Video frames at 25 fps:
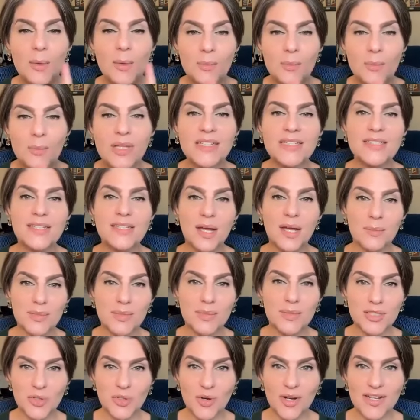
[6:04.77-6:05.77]
Please come
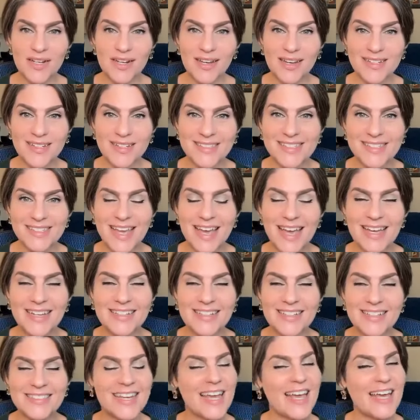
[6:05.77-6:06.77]
and join us.
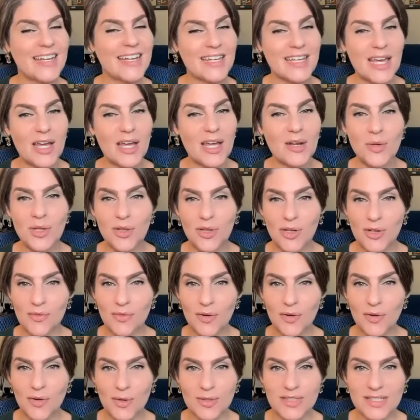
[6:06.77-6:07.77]
And uh, and again, we look
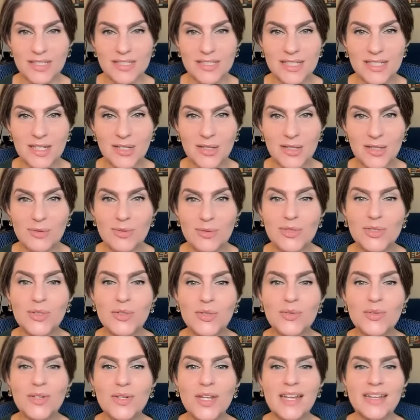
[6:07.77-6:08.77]
forward to seeing you
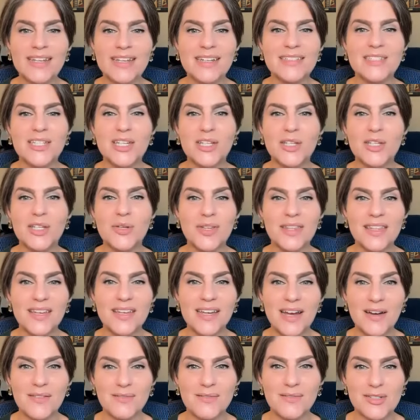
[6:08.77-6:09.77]
soon and continuing the
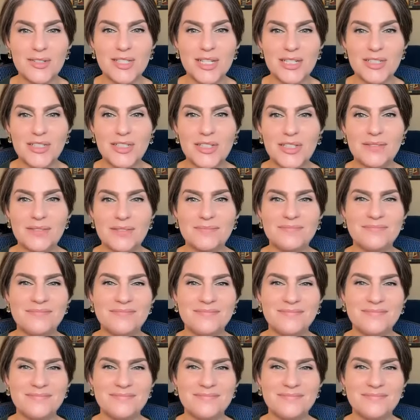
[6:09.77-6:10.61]
conversation.